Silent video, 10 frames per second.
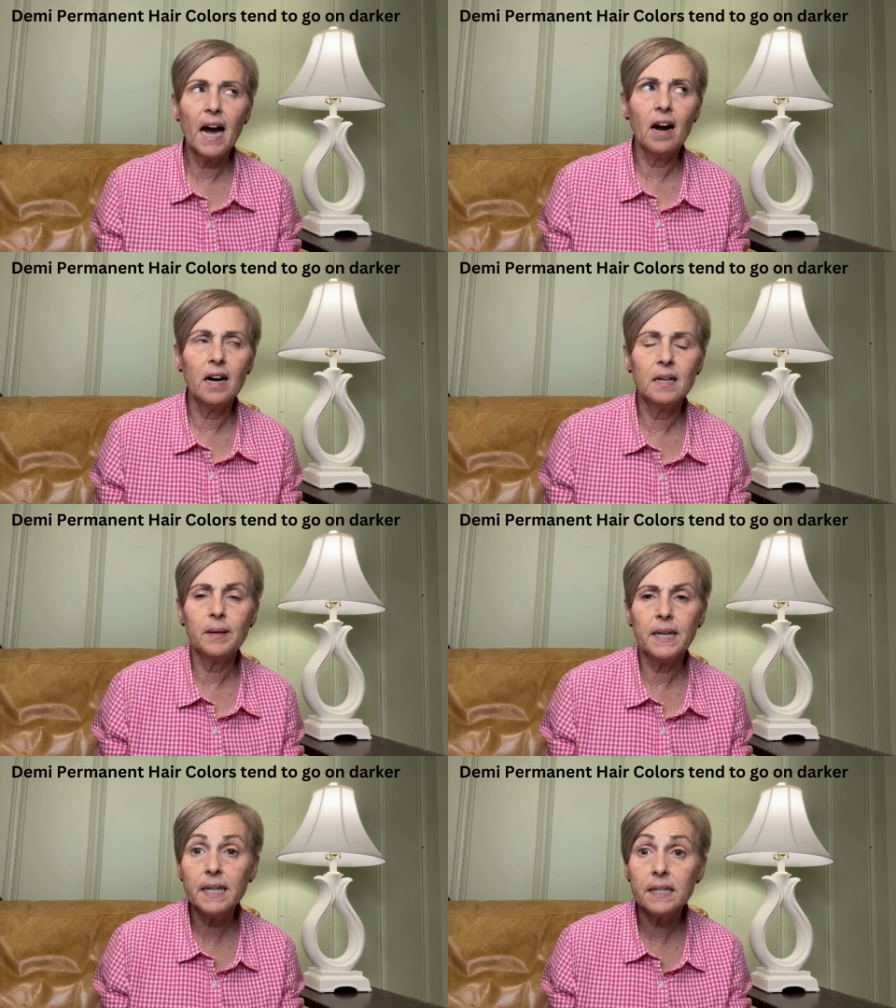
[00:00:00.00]
Uh,
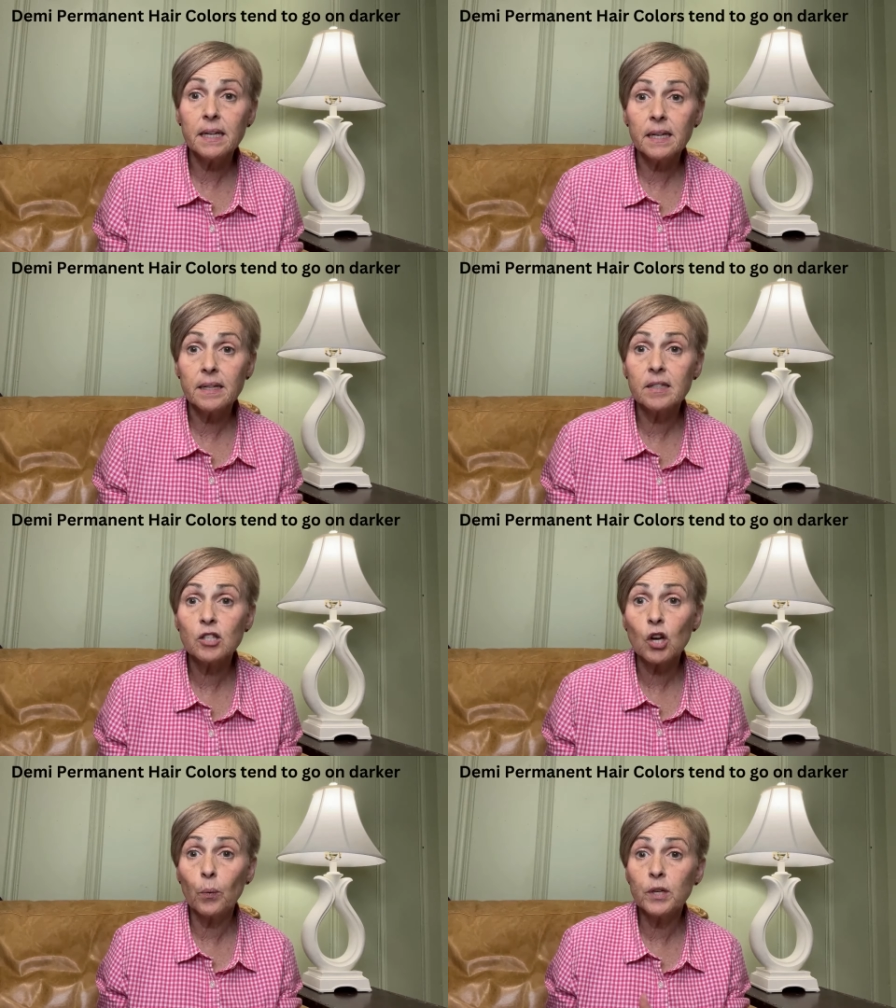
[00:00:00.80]
it
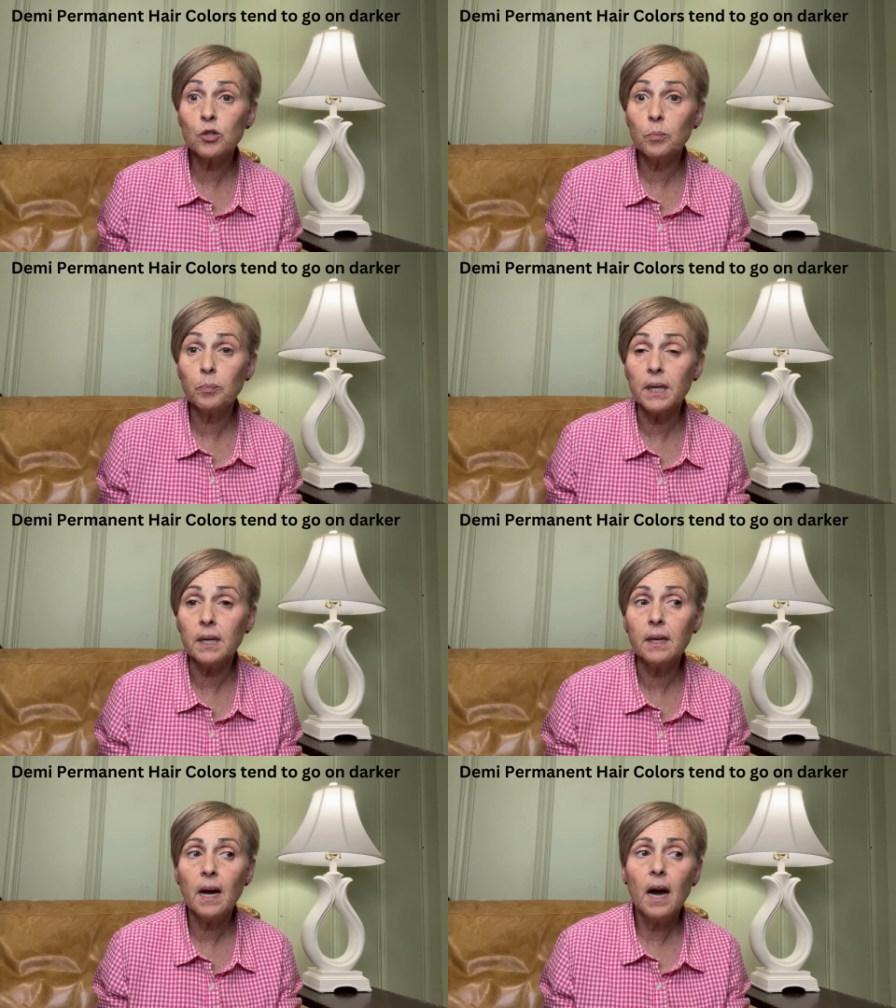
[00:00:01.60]
is going to be,